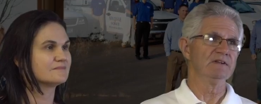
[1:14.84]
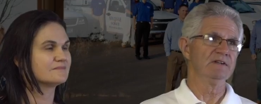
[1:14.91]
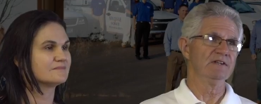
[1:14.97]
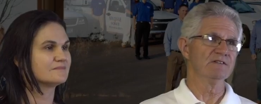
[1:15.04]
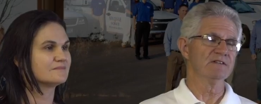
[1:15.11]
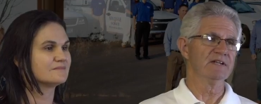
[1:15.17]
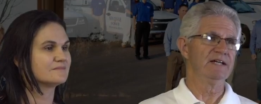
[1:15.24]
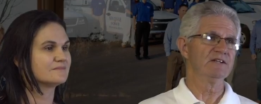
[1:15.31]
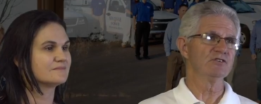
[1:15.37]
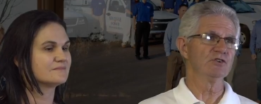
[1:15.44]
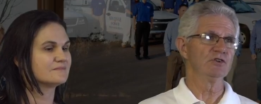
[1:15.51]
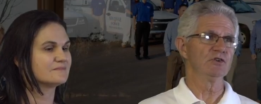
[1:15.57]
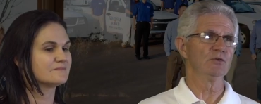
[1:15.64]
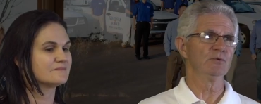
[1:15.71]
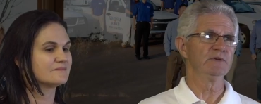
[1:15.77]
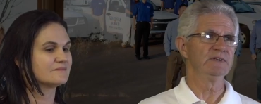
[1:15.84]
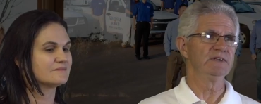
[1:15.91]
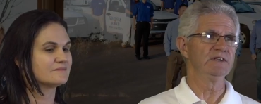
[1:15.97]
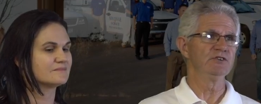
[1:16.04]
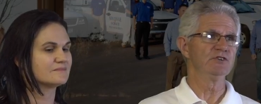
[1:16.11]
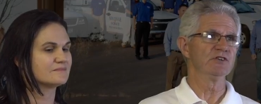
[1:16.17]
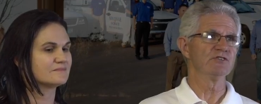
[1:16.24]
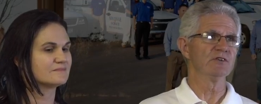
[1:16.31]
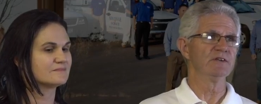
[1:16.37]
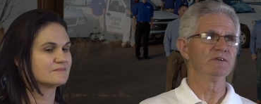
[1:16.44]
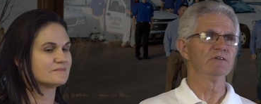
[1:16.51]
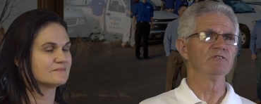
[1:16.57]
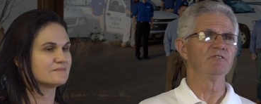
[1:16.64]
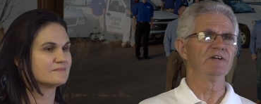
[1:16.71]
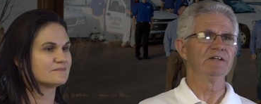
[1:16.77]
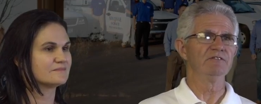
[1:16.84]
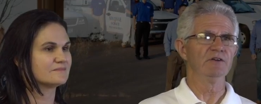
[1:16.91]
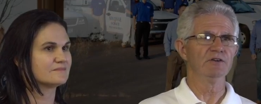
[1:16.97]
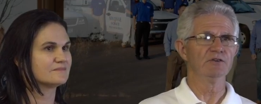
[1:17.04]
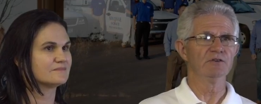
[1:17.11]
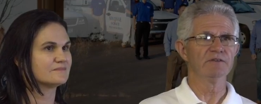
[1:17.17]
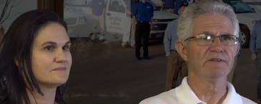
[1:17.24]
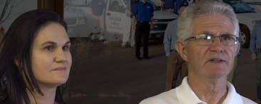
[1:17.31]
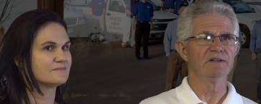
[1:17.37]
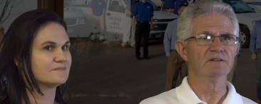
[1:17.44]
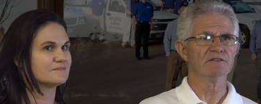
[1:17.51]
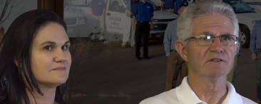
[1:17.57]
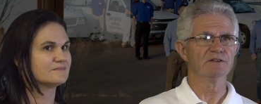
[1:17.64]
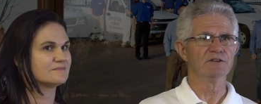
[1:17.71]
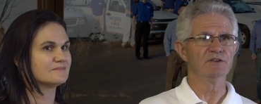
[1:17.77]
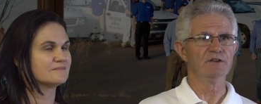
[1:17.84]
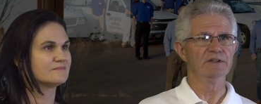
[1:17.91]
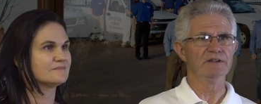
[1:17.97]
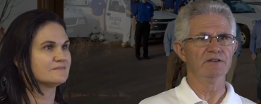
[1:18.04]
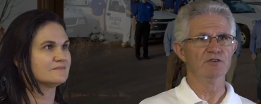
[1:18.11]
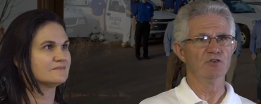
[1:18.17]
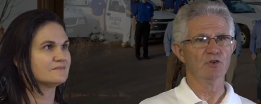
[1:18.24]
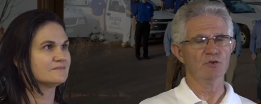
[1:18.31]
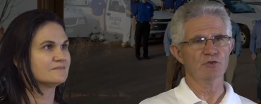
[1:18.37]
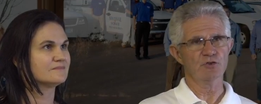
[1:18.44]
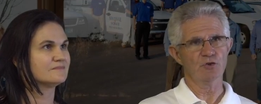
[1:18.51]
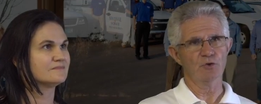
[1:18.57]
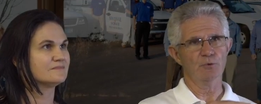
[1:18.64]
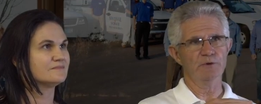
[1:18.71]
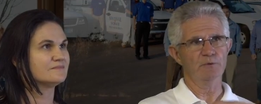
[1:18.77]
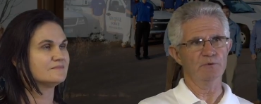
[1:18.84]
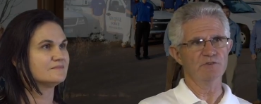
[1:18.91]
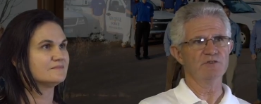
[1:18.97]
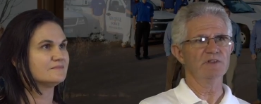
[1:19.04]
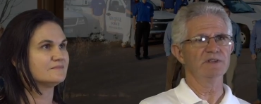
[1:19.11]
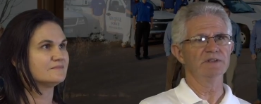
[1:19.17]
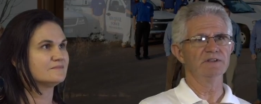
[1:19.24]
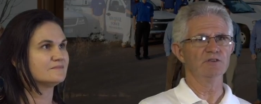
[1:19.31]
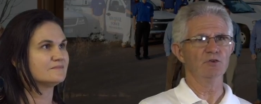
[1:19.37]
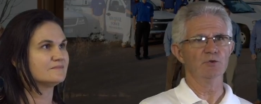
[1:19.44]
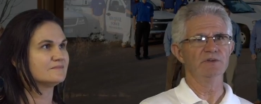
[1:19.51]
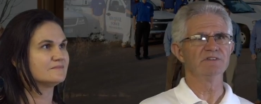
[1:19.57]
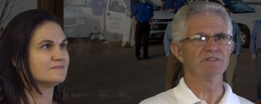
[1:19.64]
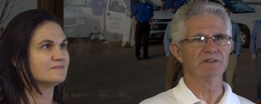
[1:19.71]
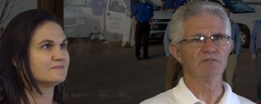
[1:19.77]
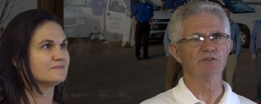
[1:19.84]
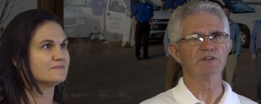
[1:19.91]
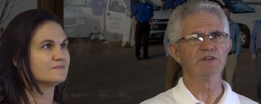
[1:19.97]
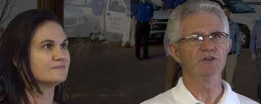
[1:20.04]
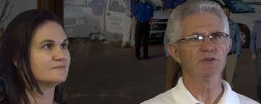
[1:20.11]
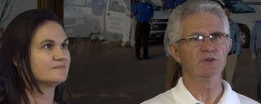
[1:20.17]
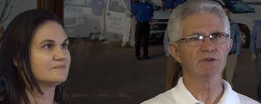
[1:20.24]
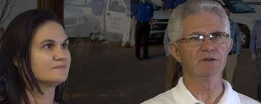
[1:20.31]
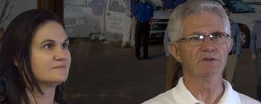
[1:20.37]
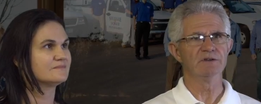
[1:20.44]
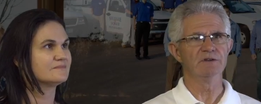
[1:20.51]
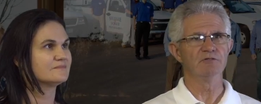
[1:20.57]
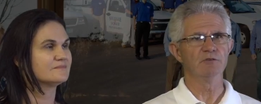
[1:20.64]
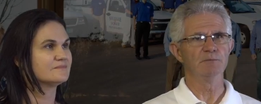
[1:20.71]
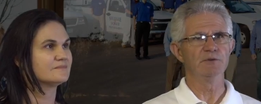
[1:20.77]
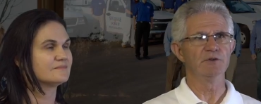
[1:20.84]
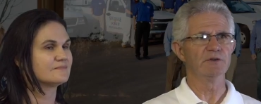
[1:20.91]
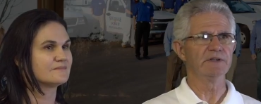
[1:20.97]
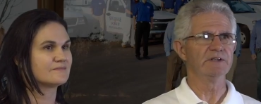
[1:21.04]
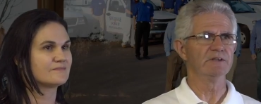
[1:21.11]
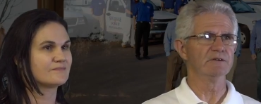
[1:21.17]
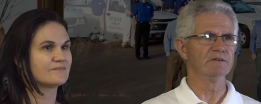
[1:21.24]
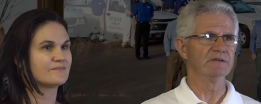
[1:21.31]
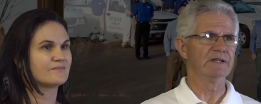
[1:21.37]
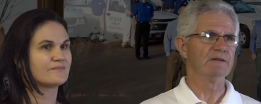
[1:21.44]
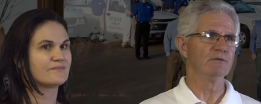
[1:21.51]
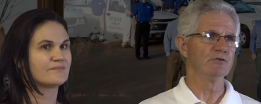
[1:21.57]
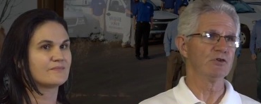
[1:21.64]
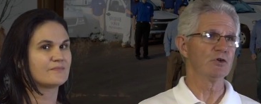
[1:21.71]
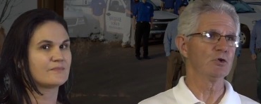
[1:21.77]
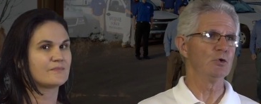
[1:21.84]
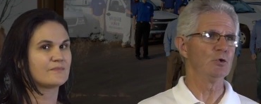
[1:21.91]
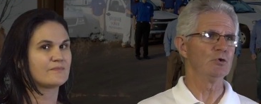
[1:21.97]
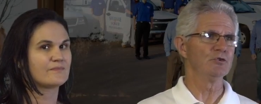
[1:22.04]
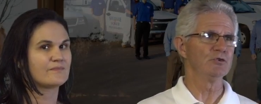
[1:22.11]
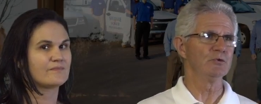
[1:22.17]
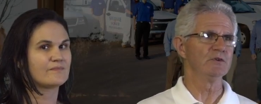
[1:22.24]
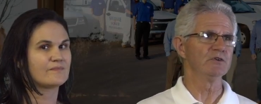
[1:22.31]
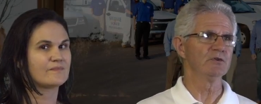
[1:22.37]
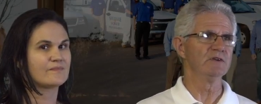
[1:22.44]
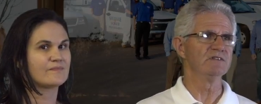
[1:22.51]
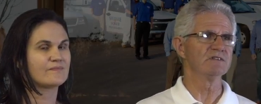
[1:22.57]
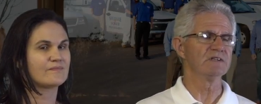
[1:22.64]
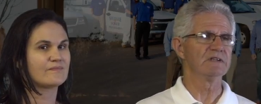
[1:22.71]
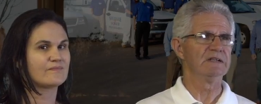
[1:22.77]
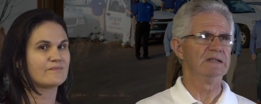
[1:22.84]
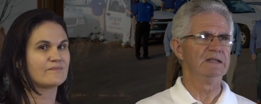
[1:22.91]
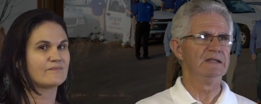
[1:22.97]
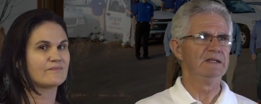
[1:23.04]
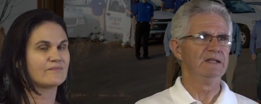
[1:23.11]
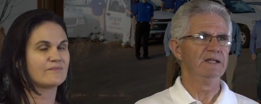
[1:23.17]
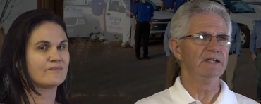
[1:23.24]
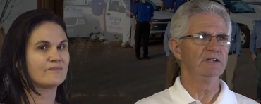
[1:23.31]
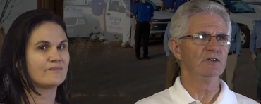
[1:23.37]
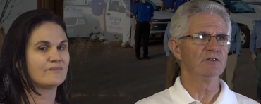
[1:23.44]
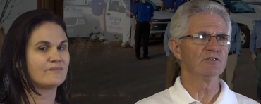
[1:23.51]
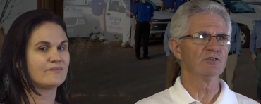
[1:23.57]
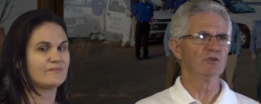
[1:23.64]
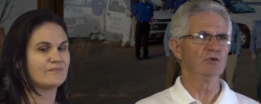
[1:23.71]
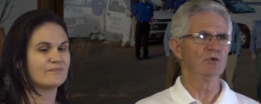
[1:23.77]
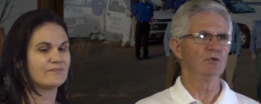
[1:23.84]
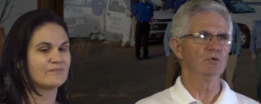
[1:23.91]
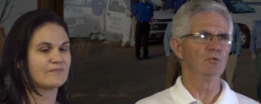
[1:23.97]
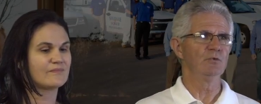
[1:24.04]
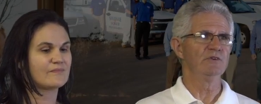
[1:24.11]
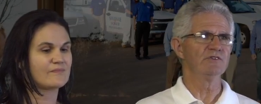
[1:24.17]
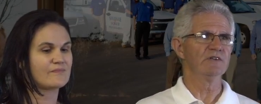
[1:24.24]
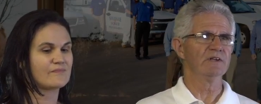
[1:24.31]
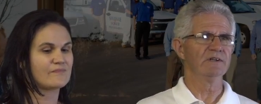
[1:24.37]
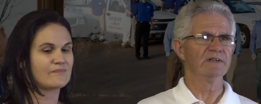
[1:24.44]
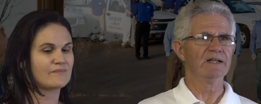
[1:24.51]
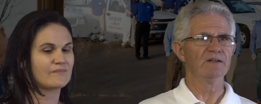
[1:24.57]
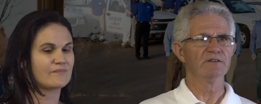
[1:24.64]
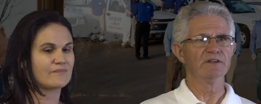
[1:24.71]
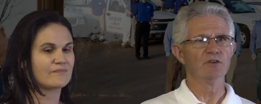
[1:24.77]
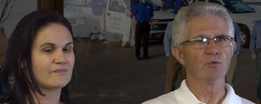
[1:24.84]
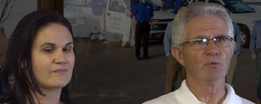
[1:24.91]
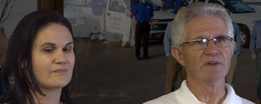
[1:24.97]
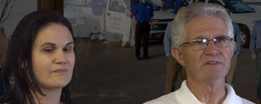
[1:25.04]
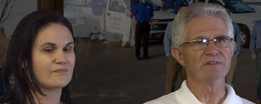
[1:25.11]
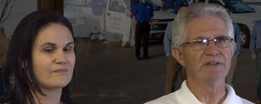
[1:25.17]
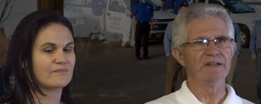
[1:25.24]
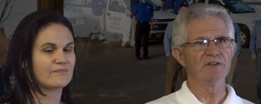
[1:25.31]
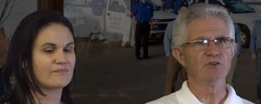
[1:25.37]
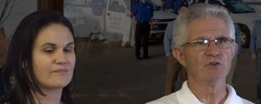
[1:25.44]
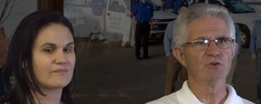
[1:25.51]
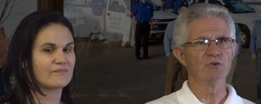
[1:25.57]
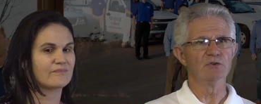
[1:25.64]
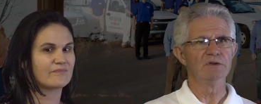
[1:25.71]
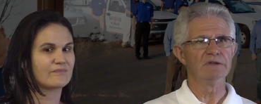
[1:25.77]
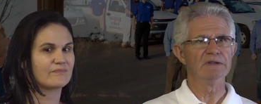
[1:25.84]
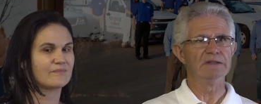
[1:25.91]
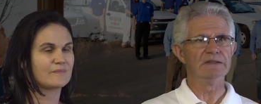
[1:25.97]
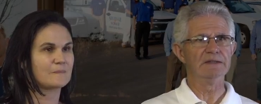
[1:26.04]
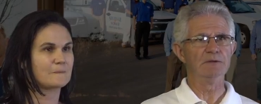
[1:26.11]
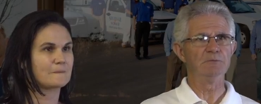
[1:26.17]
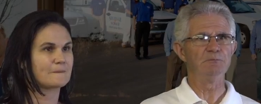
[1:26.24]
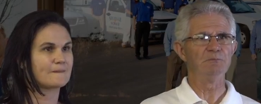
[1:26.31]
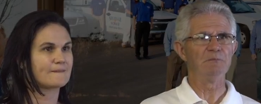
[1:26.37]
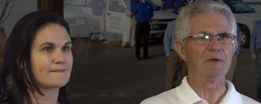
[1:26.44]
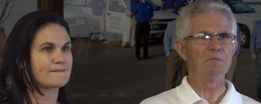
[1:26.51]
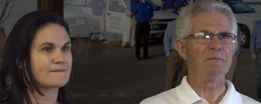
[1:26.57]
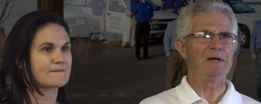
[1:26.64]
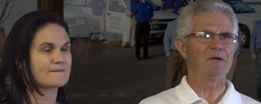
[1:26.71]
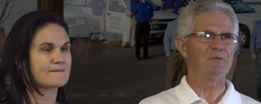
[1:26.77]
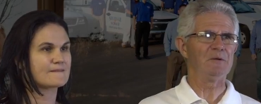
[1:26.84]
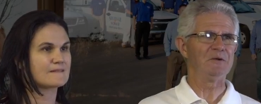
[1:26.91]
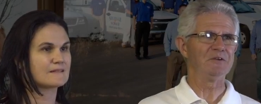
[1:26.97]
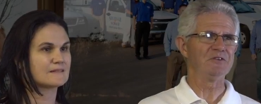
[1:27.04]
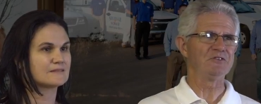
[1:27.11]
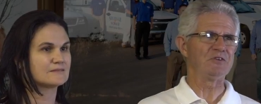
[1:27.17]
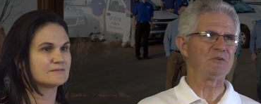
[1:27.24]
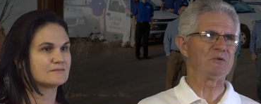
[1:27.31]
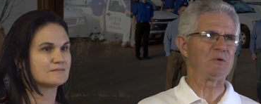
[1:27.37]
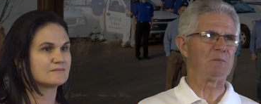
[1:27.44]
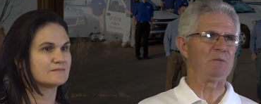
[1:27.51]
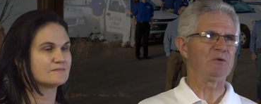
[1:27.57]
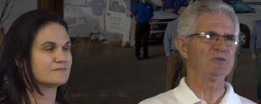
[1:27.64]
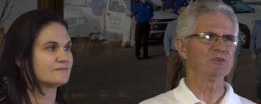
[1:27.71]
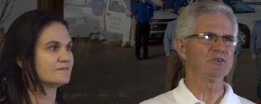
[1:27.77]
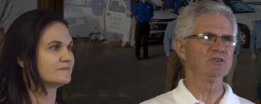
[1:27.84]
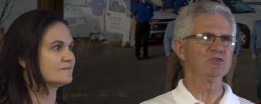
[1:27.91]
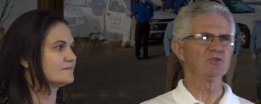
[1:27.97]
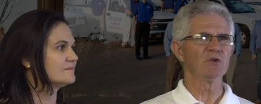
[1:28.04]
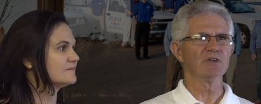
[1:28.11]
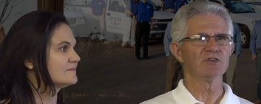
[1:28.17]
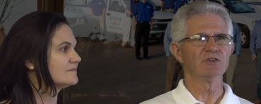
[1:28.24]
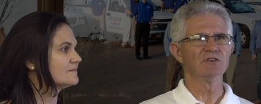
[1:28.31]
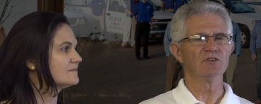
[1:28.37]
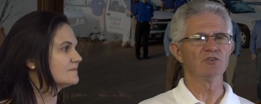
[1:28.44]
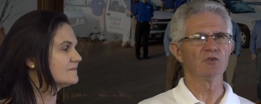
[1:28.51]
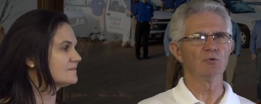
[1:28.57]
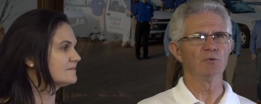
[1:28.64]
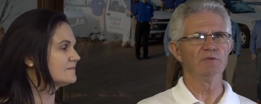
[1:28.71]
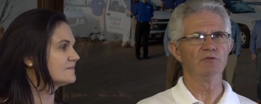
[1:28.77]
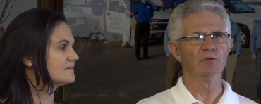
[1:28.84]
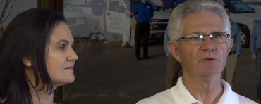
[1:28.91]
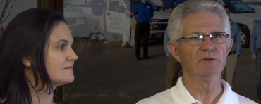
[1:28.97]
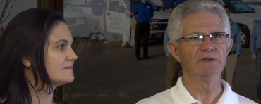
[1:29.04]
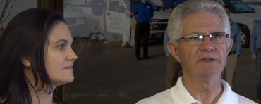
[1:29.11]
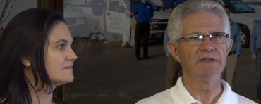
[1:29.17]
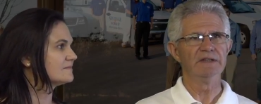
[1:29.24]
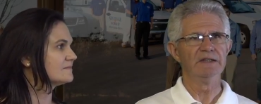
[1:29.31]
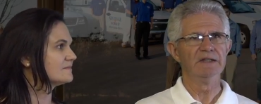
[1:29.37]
Speaker 1: This last year we did just under 500,000. So we would see an increase every year from year to year, and that was our goal, to increase it. And also we started out in the residential. My background is in commercial construction, so we really